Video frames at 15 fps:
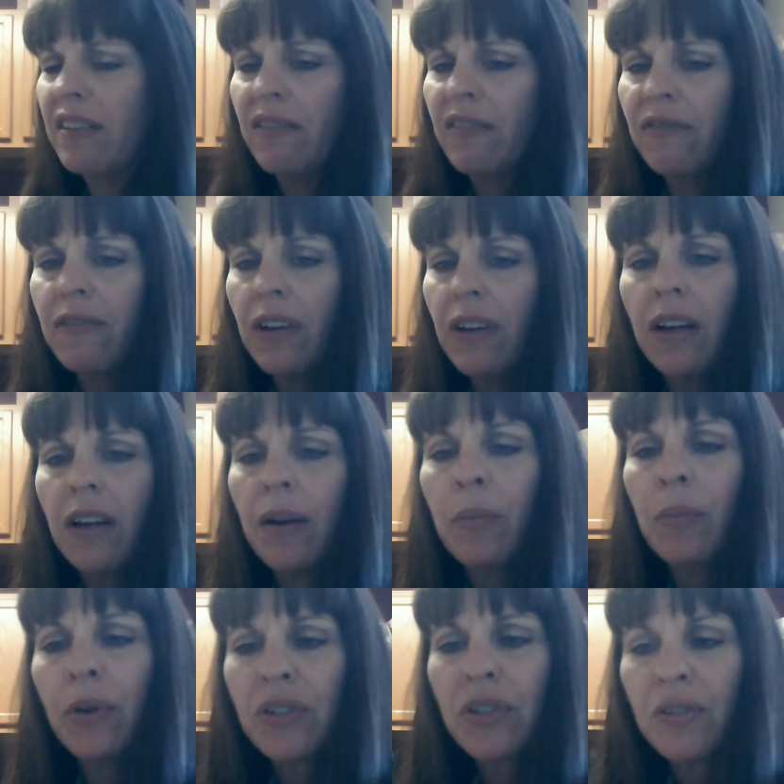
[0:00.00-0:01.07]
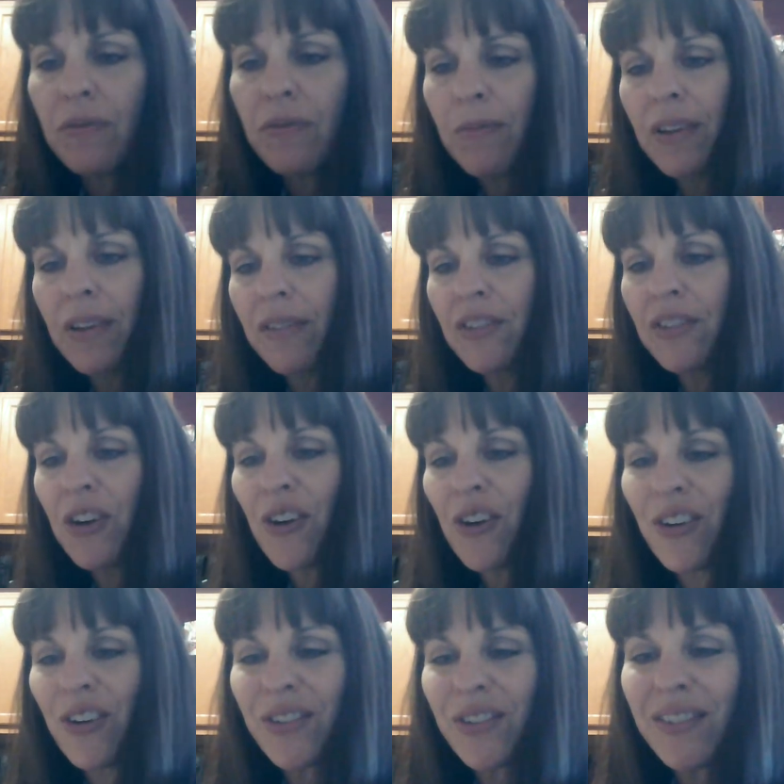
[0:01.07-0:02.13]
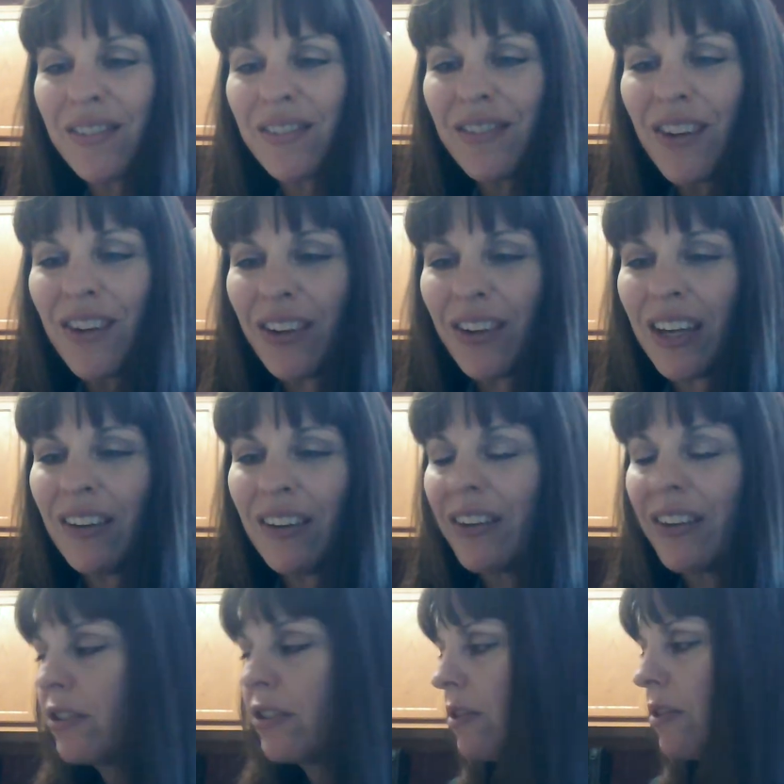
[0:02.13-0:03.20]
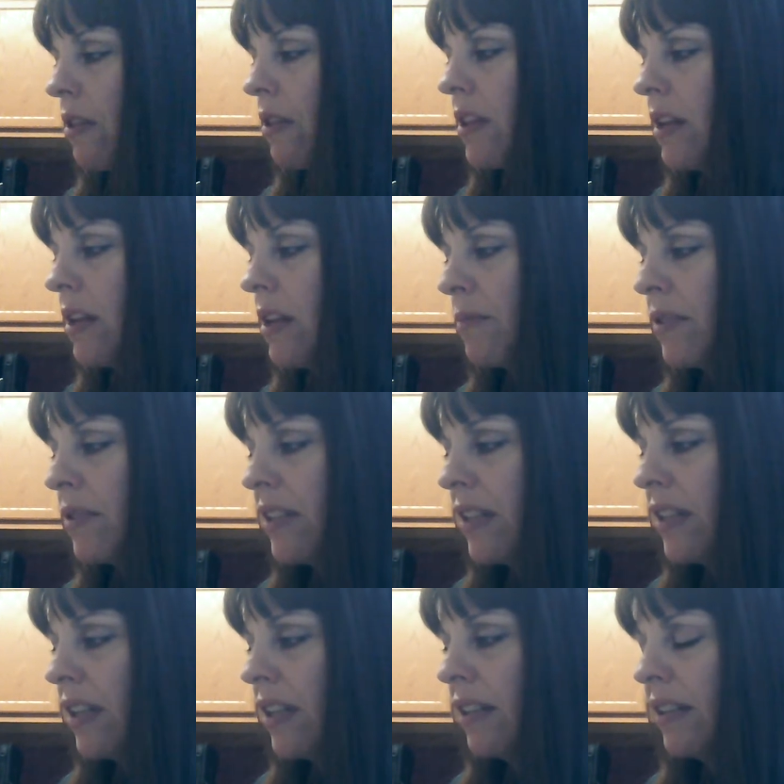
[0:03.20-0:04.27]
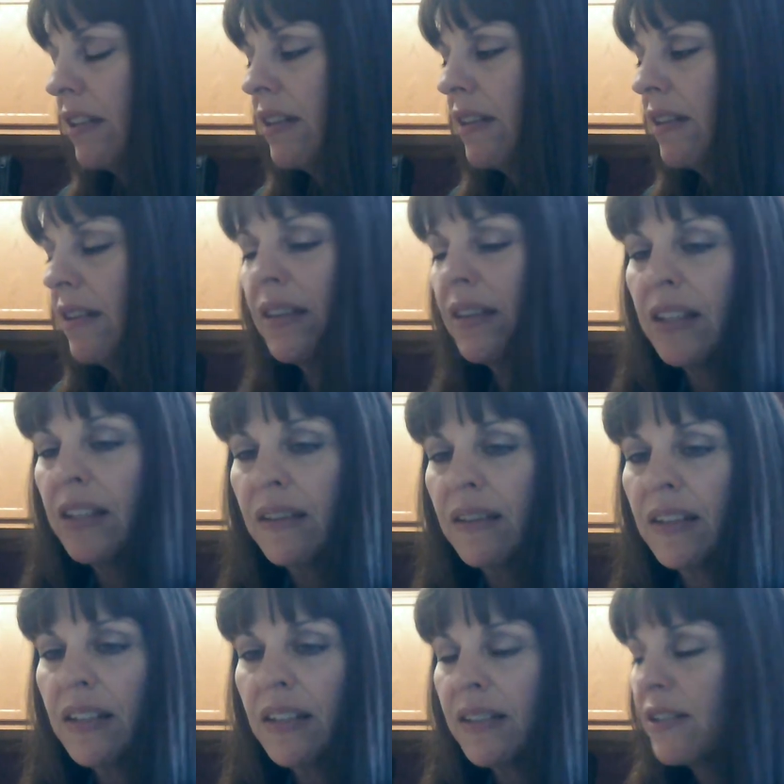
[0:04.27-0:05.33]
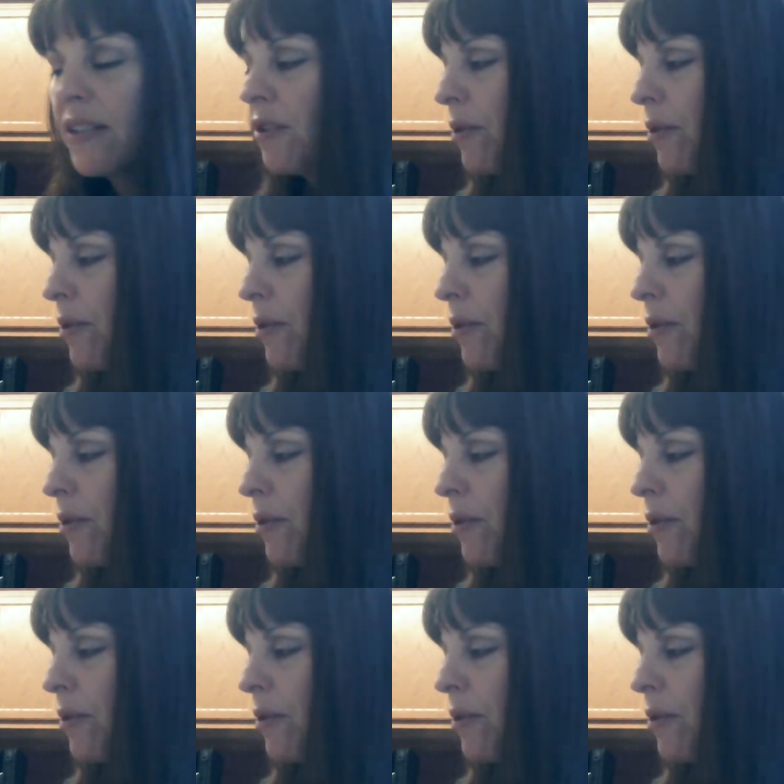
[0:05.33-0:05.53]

of books with dog characters and themes in these new